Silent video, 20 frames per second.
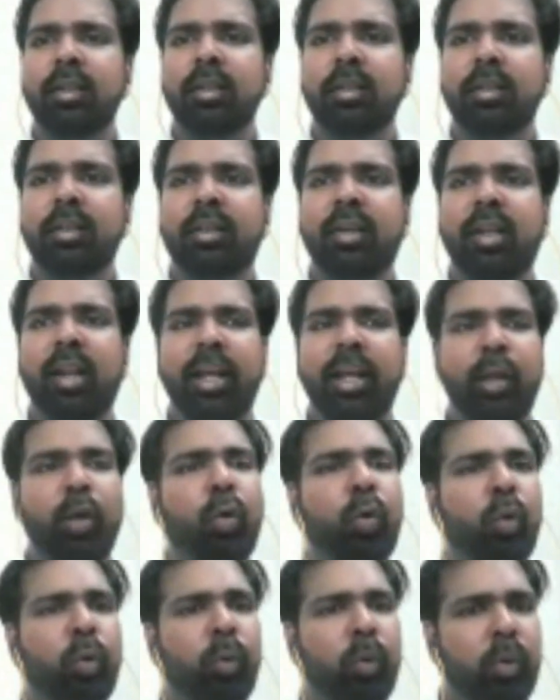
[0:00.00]

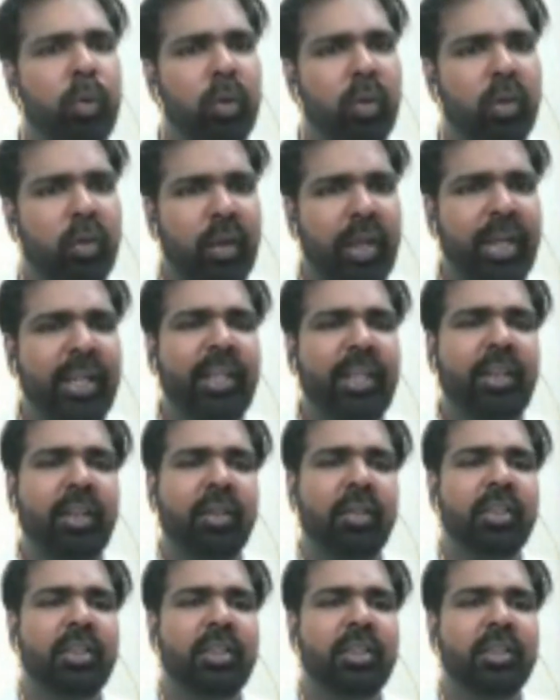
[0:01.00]
trio
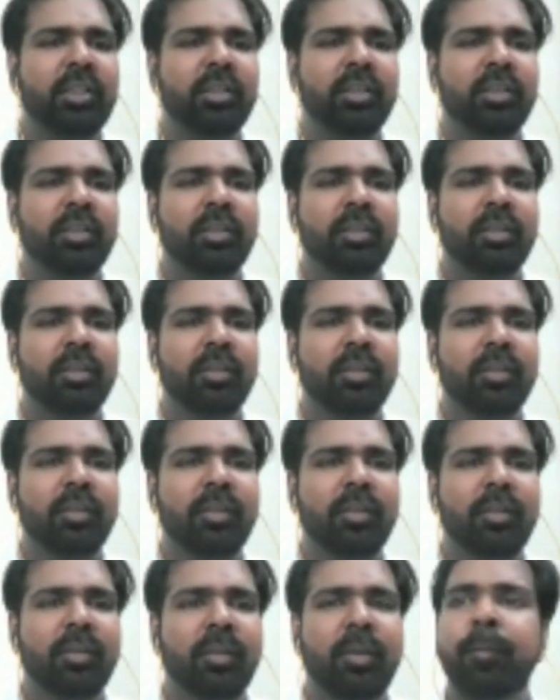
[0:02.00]
writers
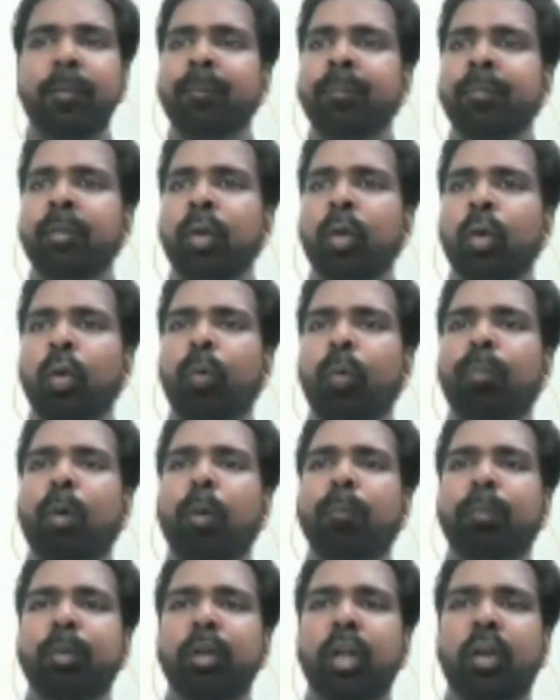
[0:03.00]
who
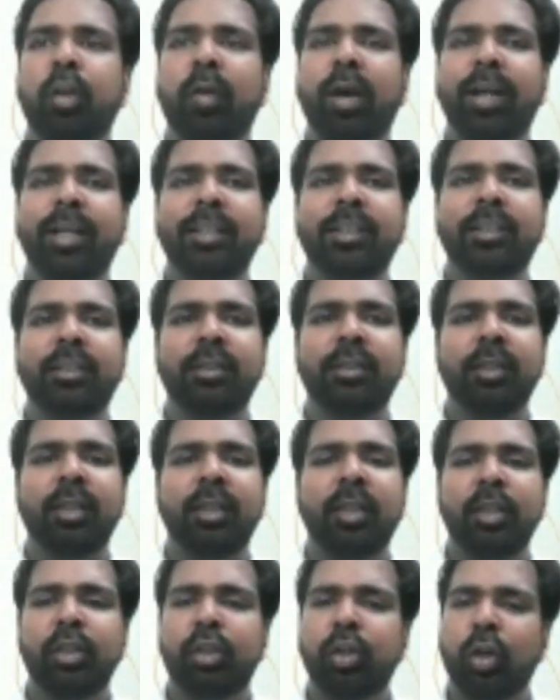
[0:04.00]
popularized
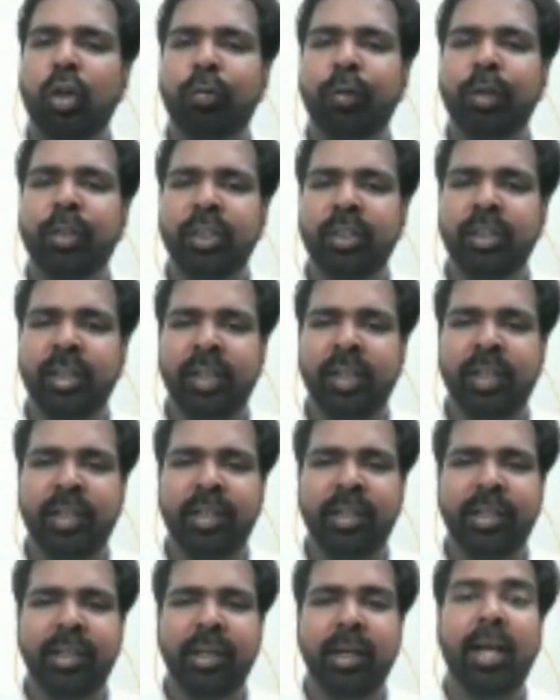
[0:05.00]
short fiction in
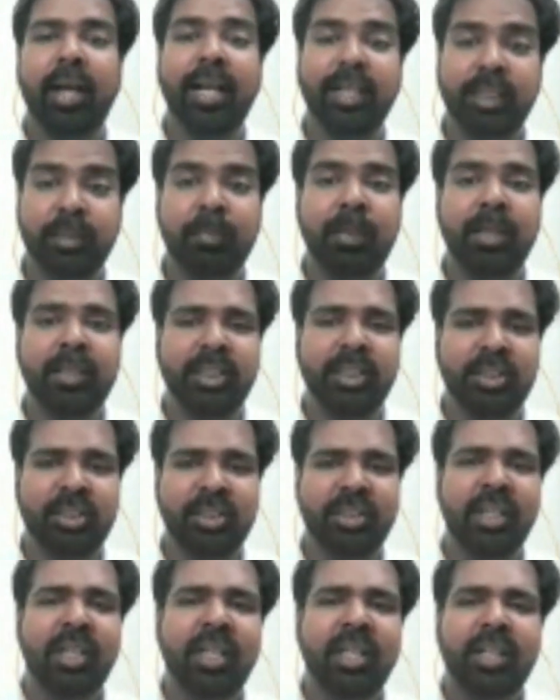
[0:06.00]
India as much as
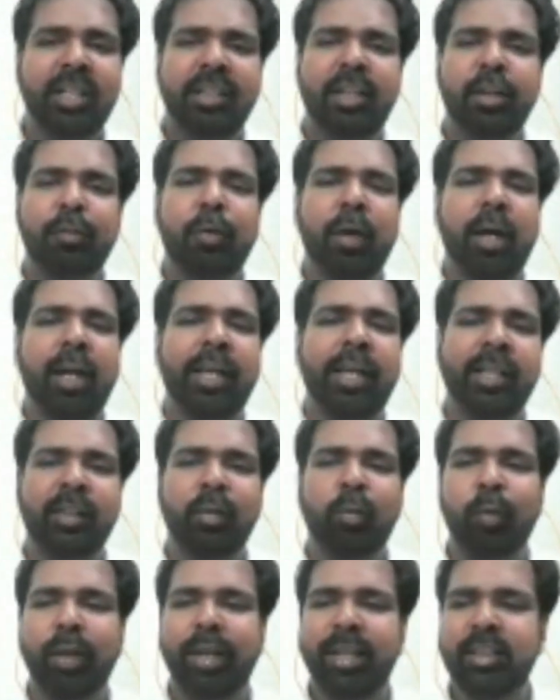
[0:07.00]
defining the
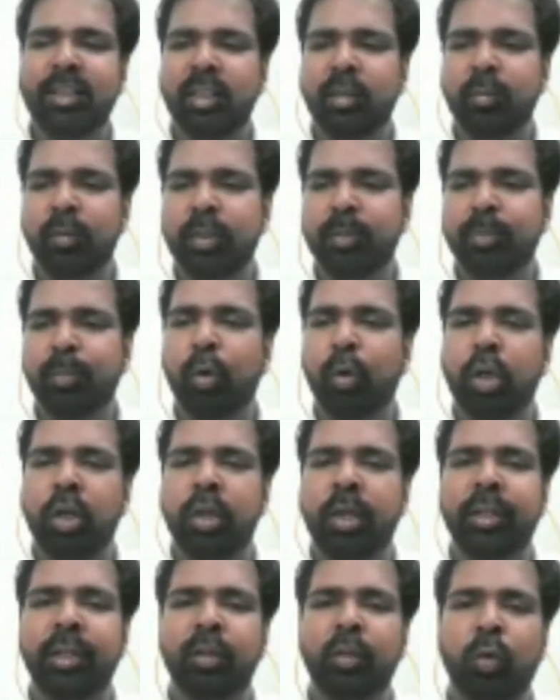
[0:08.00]
ways in which modern
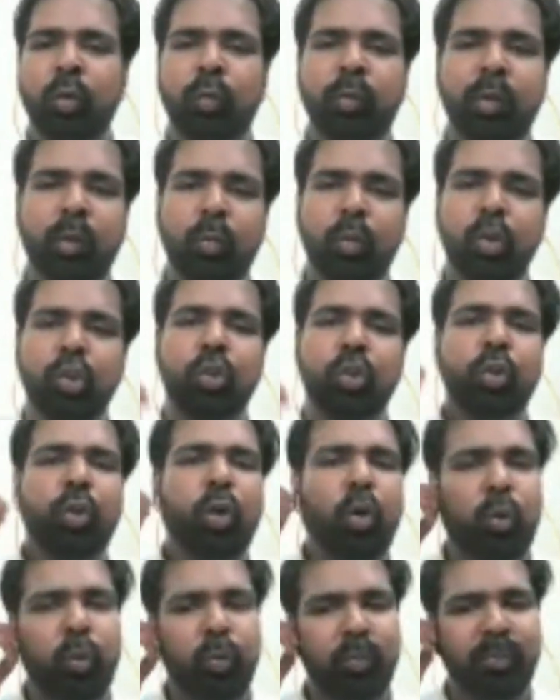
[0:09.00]
Indian novel was to
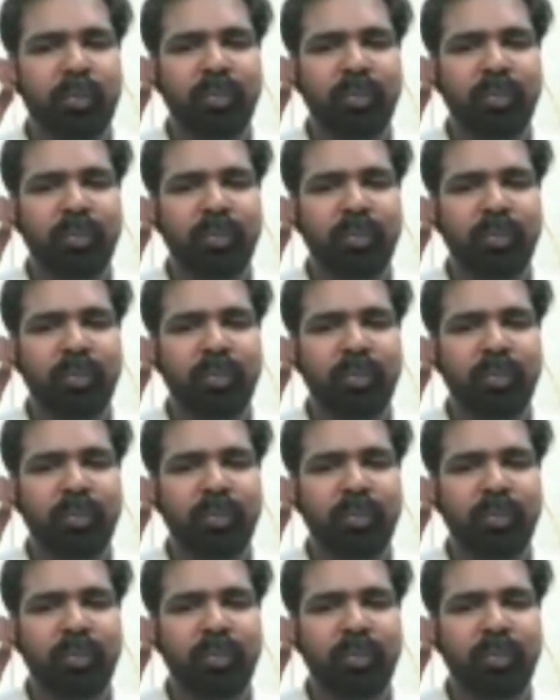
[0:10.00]
go.